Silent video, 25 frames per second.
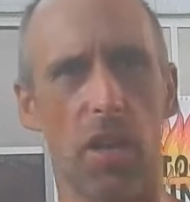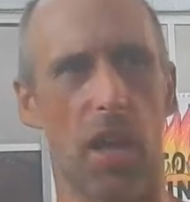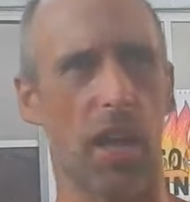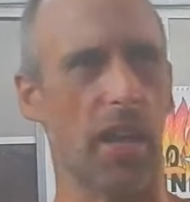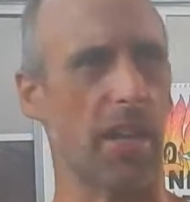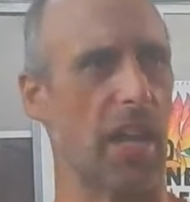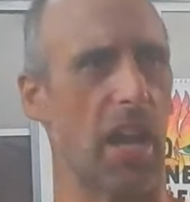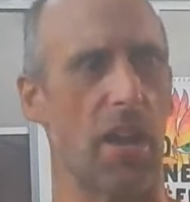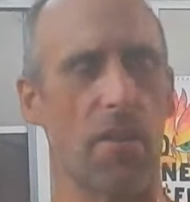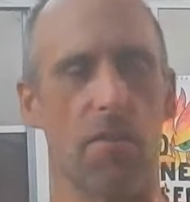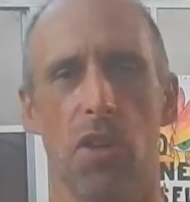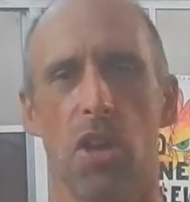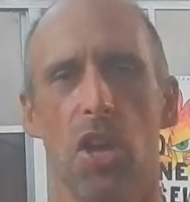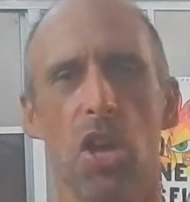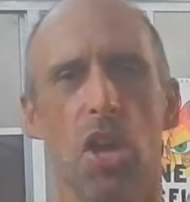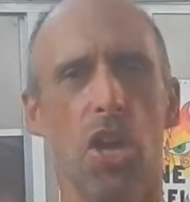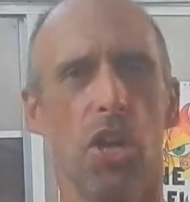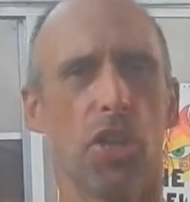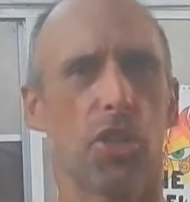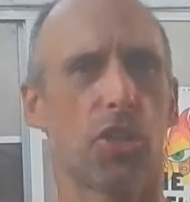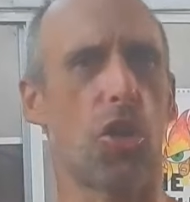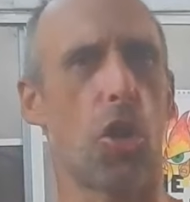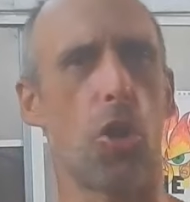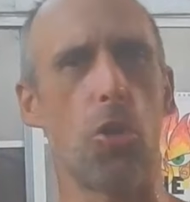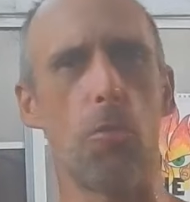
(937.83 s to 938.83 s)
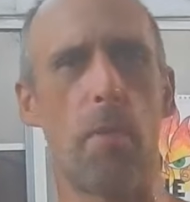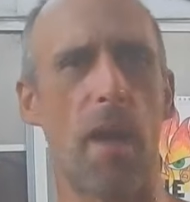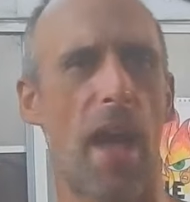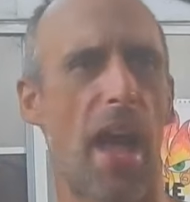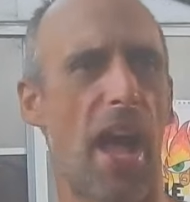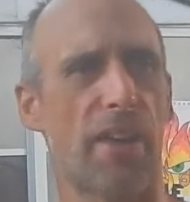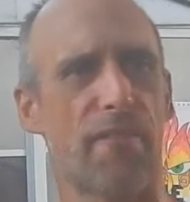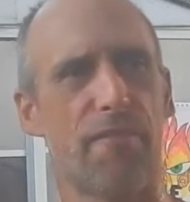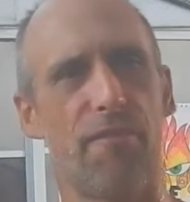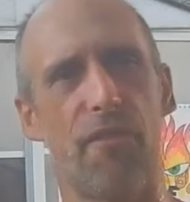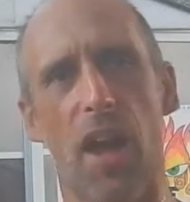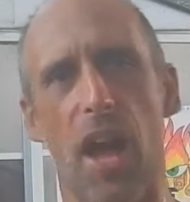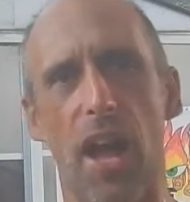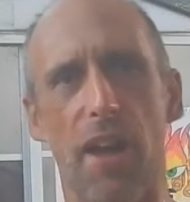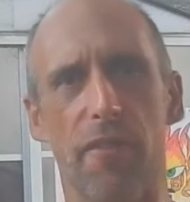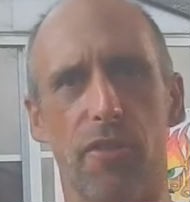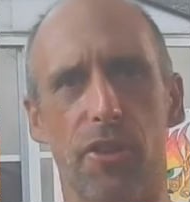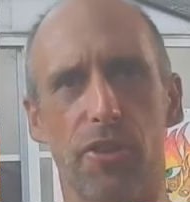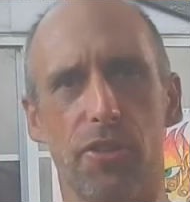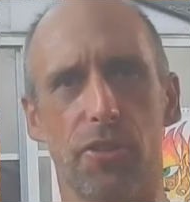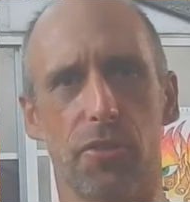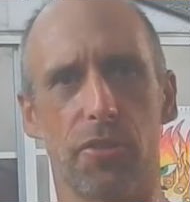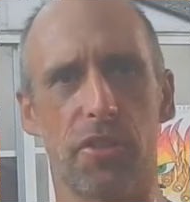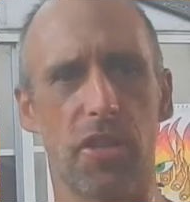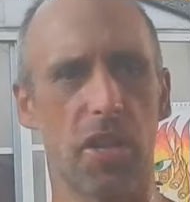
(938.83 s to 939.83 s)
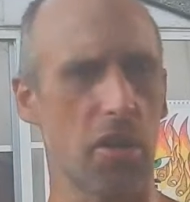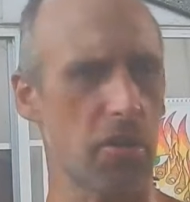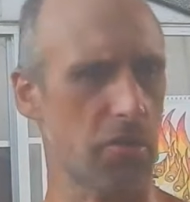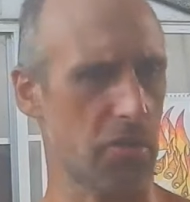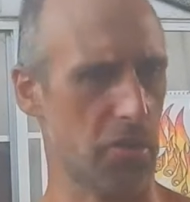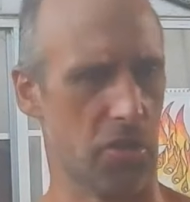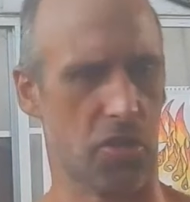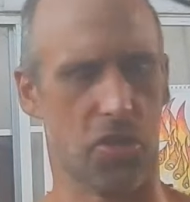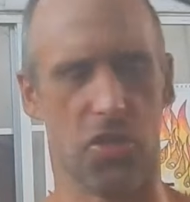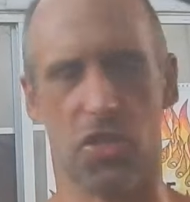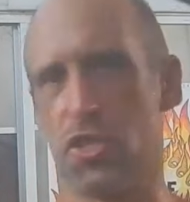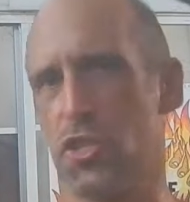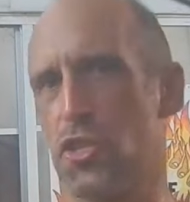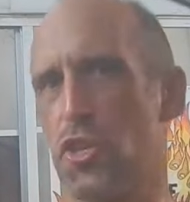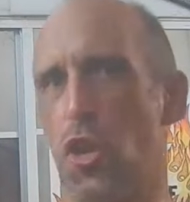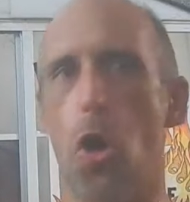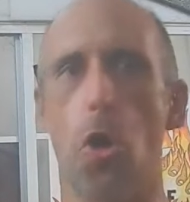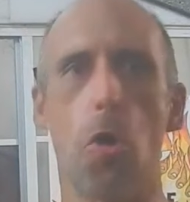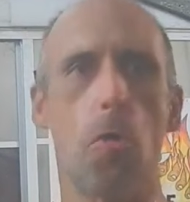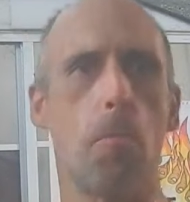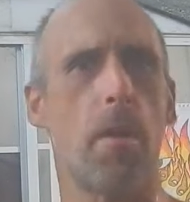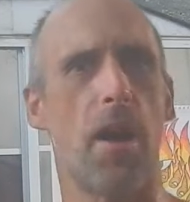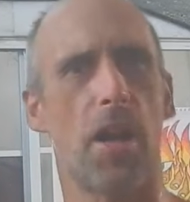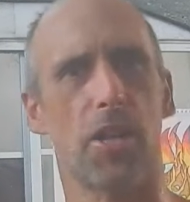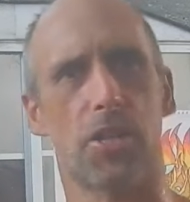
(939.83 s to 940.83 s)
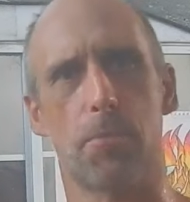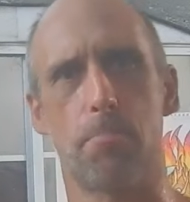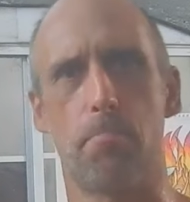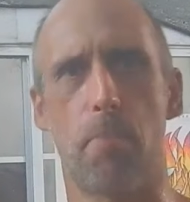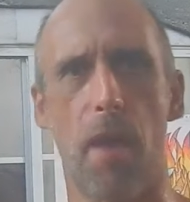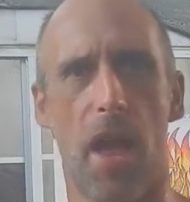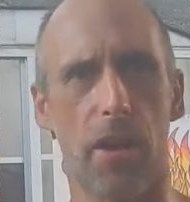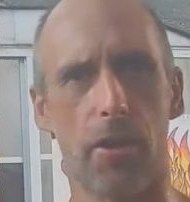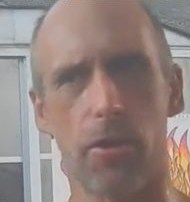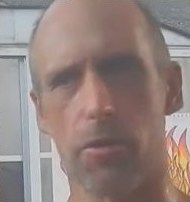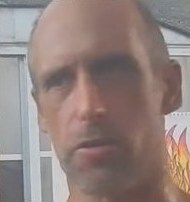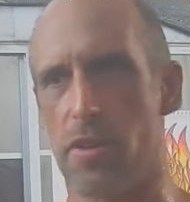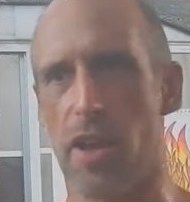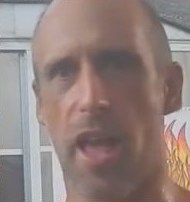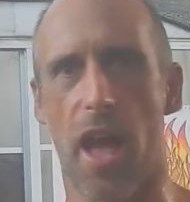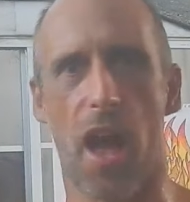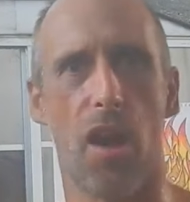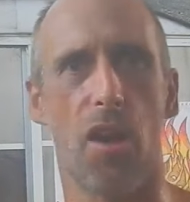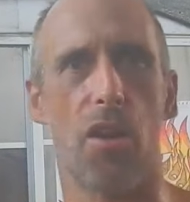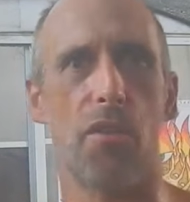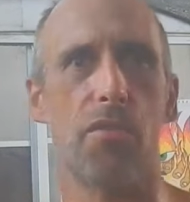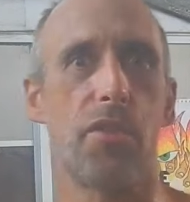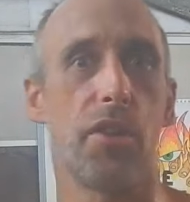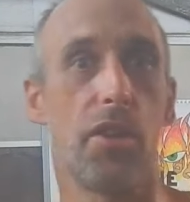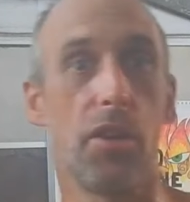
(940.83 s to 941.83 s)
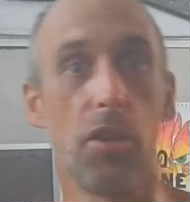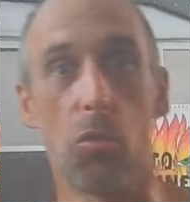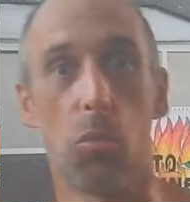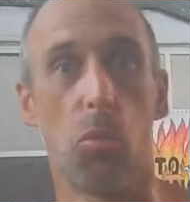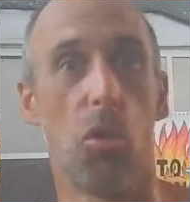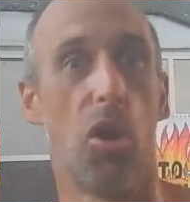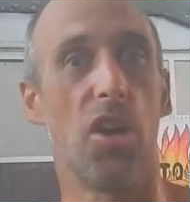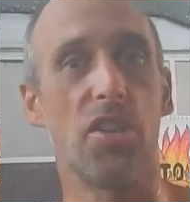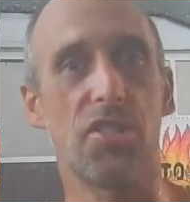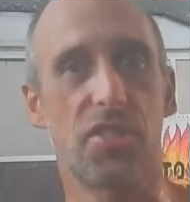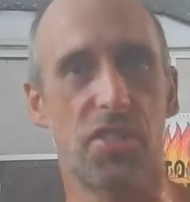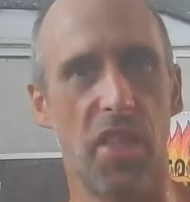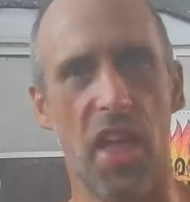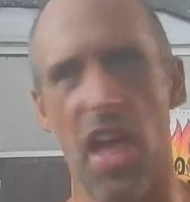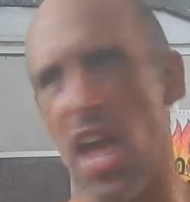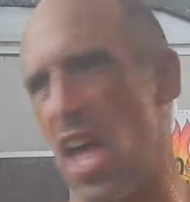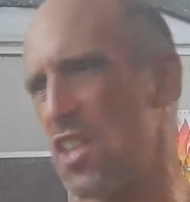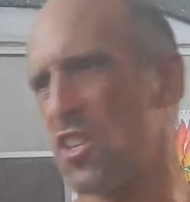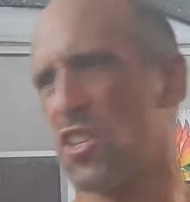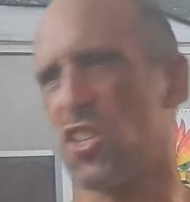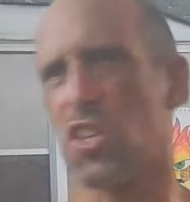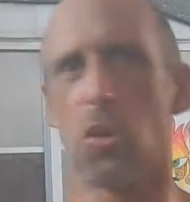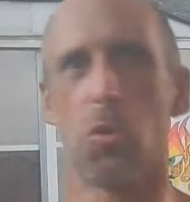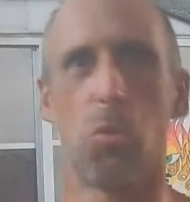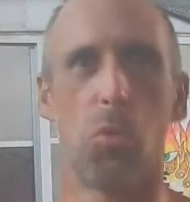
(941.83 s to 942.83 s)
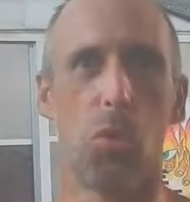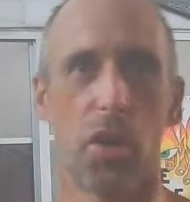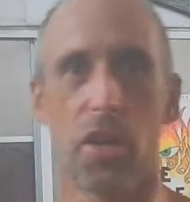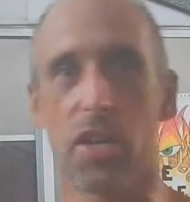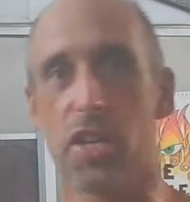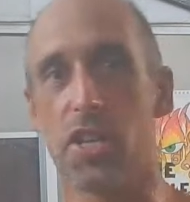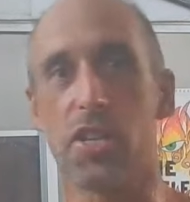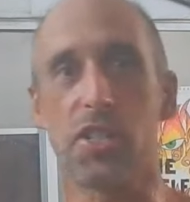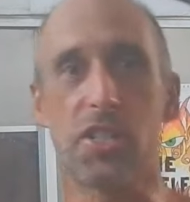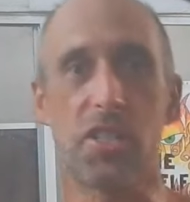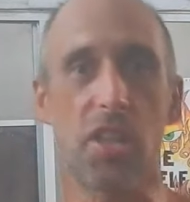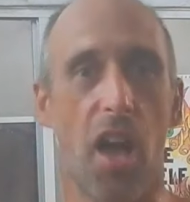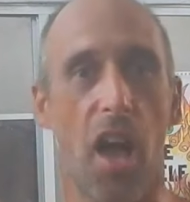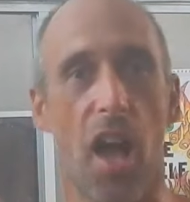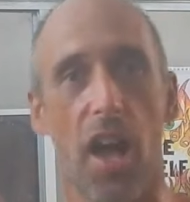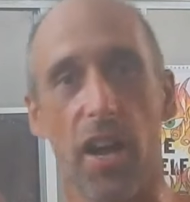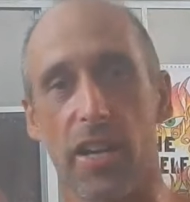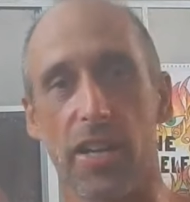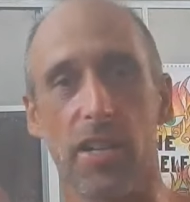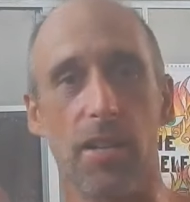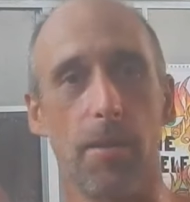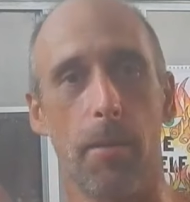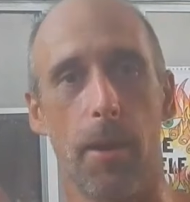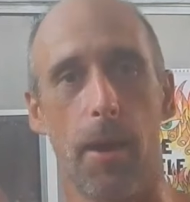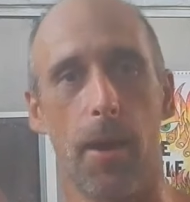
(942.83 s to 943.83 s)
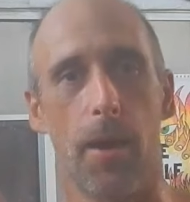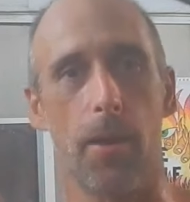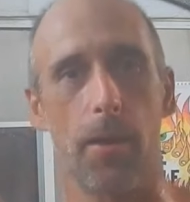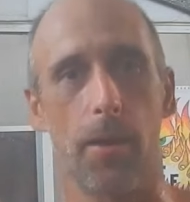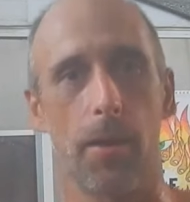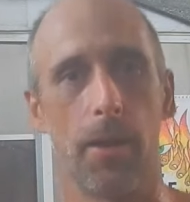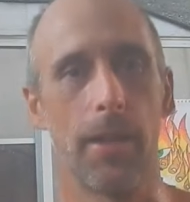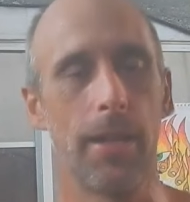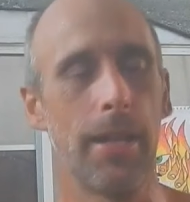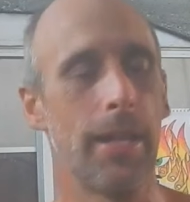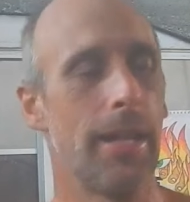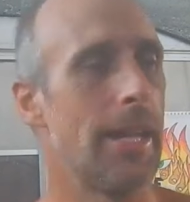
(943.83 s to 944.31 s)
Like I go back 500 years, it's so much better now than it was then. So what are you talking about?"